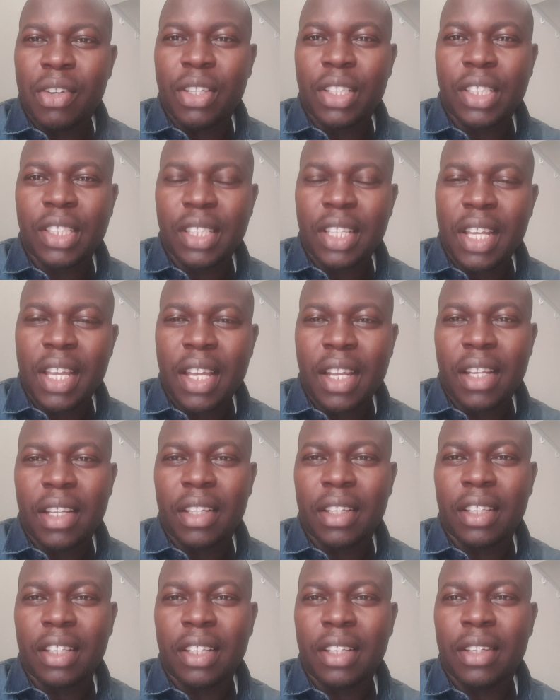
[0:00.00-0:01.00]
engineering.
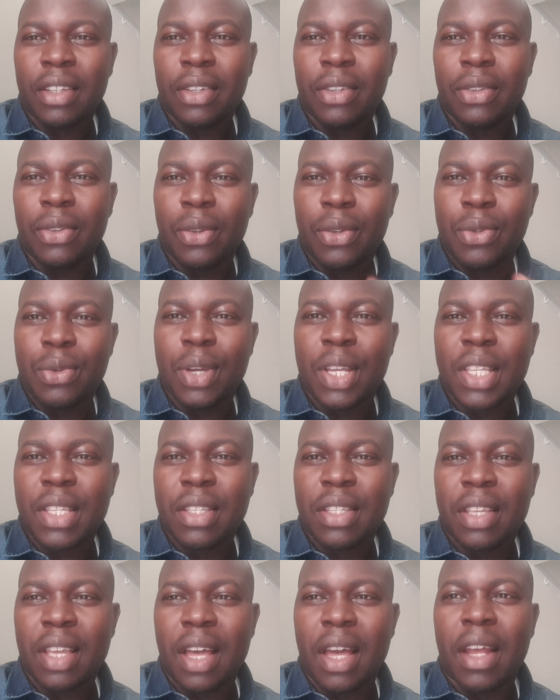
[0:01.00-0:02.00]
Those
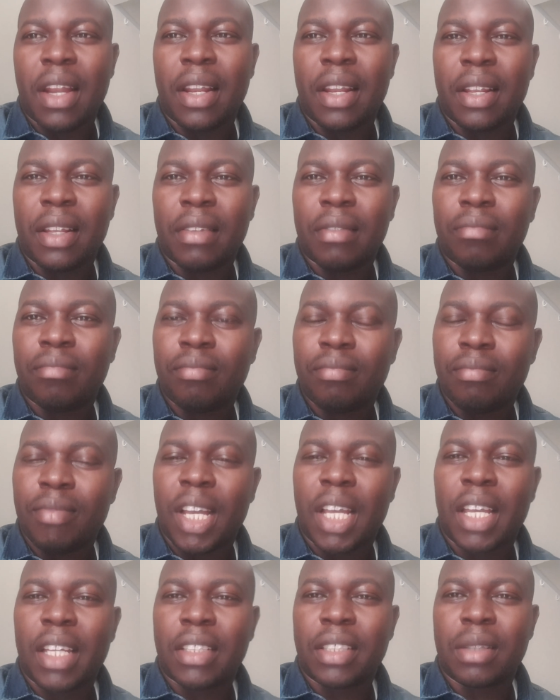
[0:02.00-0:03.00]
ones are
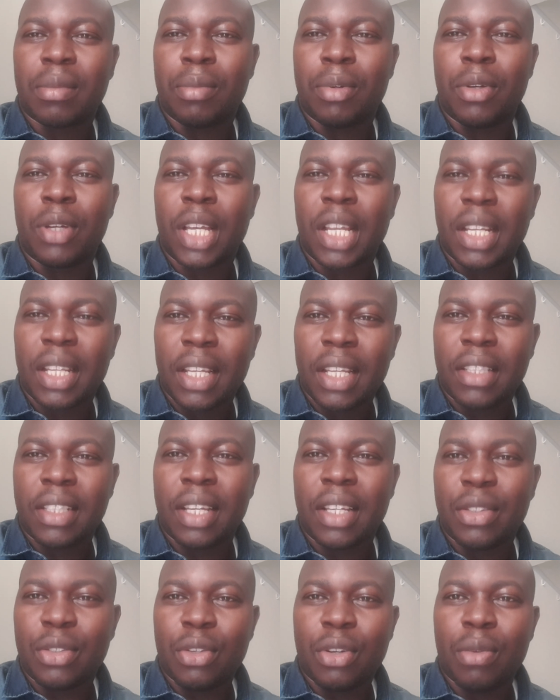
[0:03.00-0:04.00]
marketable. You can get
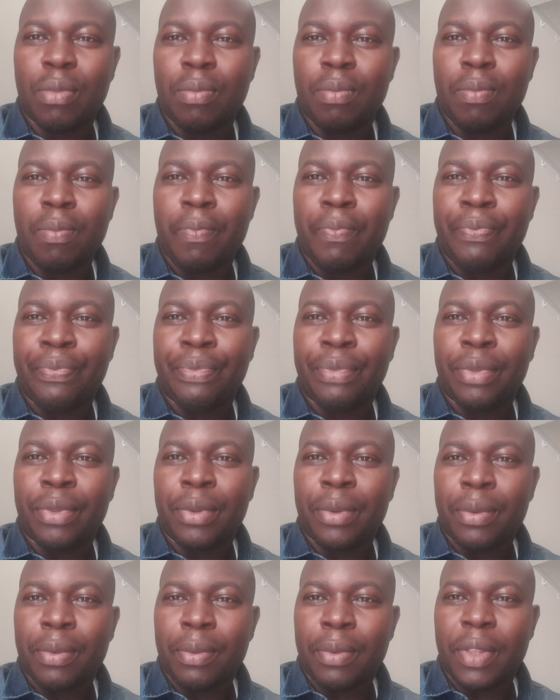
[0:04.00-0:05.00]
a job
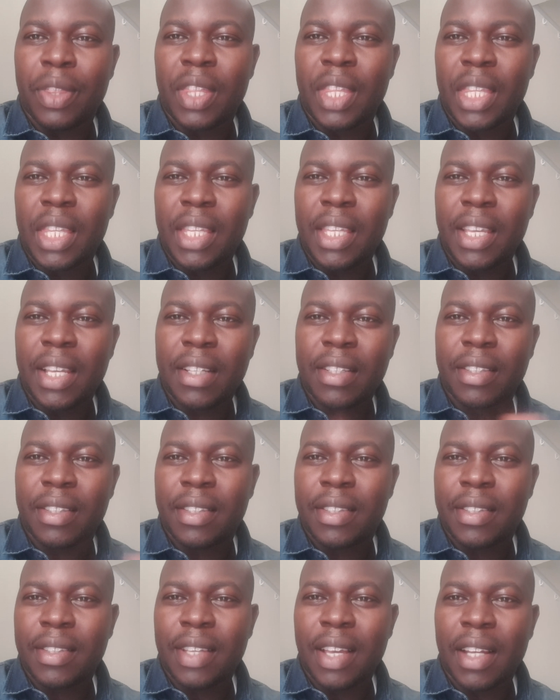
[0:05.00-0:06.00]
with
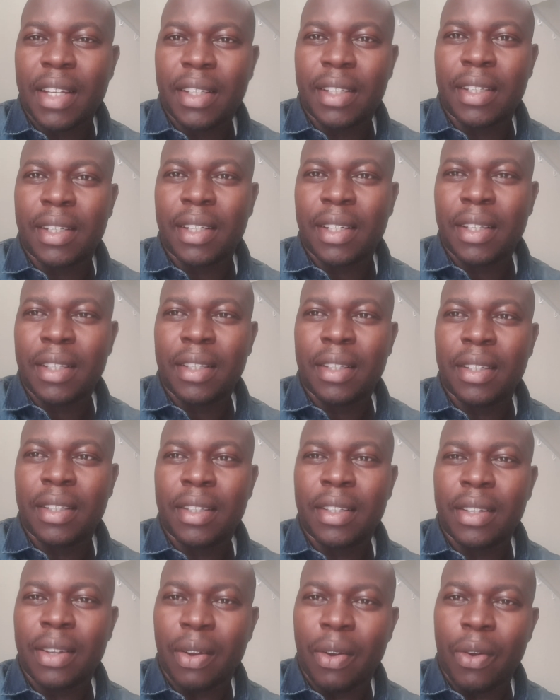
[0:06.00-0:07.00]
just a degree
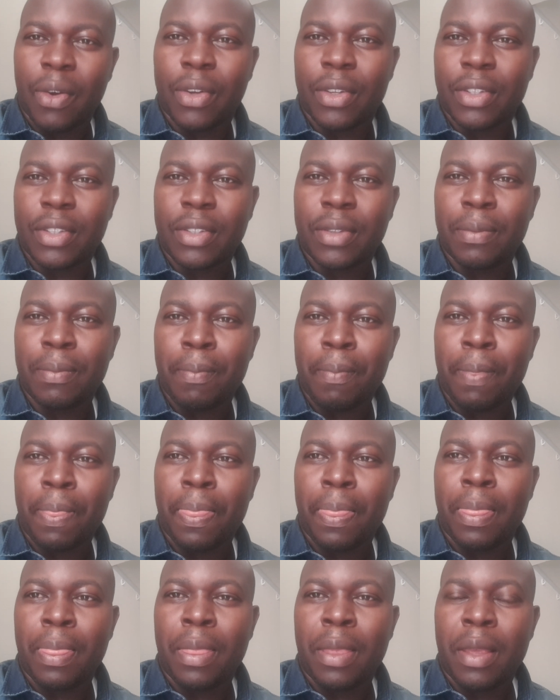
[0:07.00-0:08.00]
course.
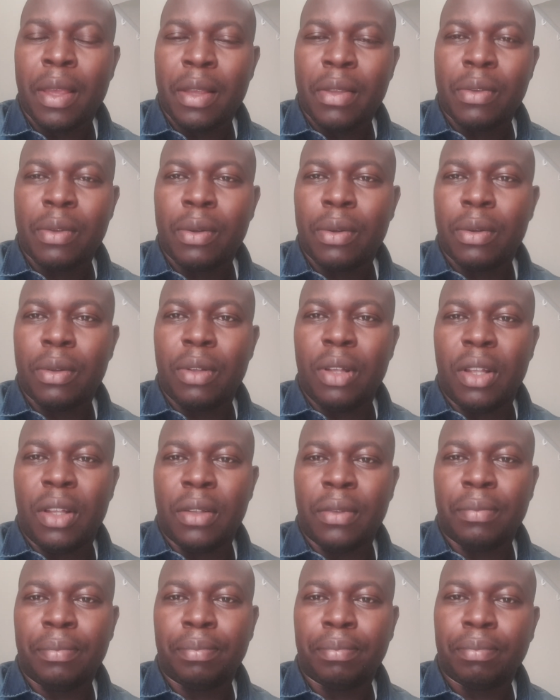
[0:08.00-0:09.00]
So
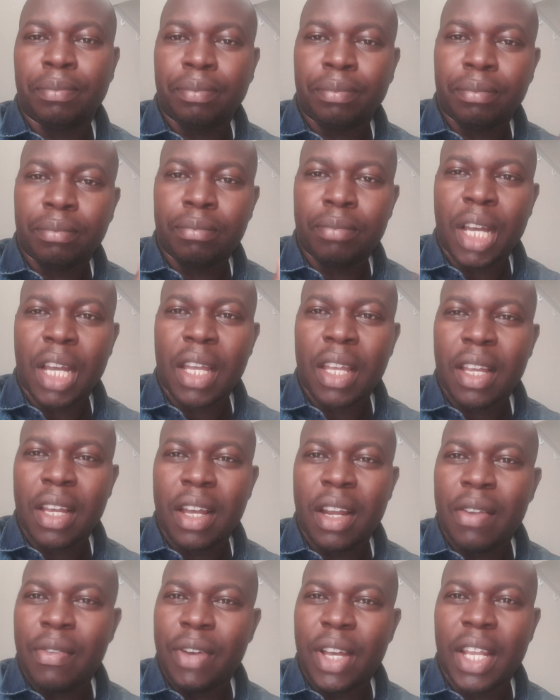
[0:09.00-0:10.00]
banking
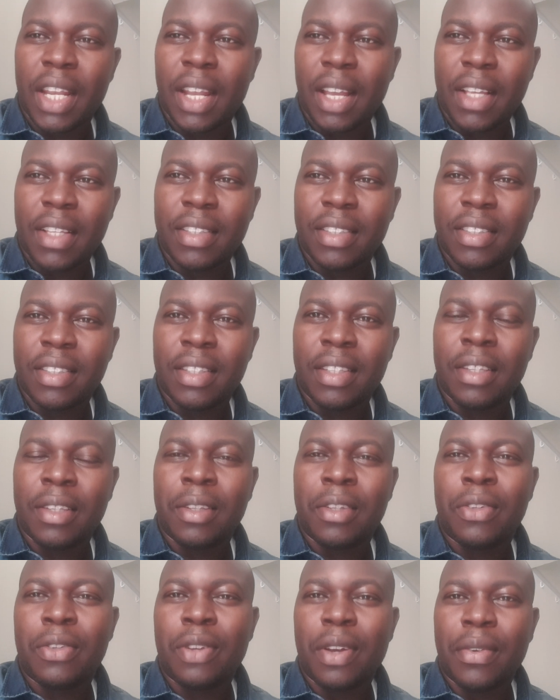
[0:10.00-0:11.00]
and finance,
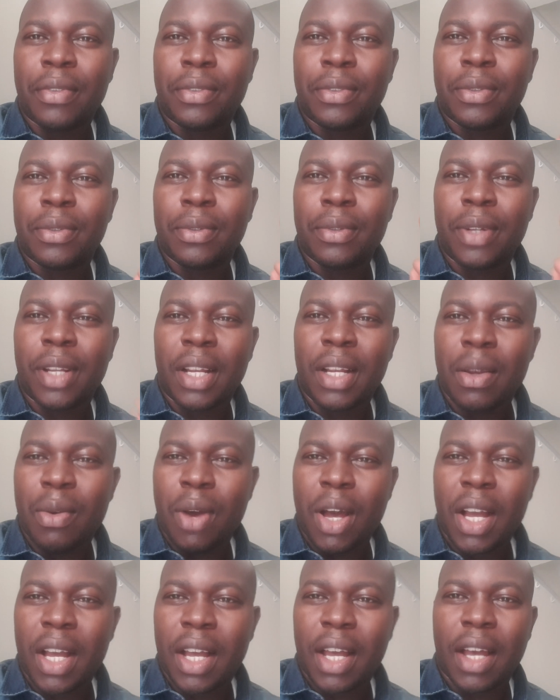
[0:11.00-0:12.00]
you have to really
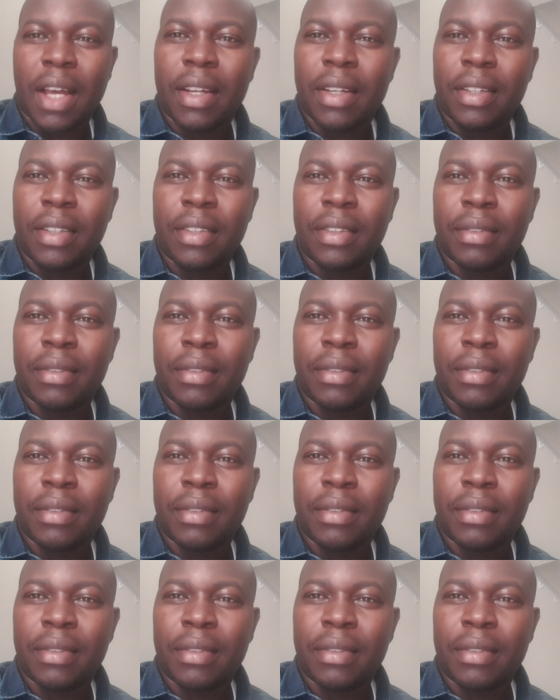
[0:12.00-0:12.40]
work hard,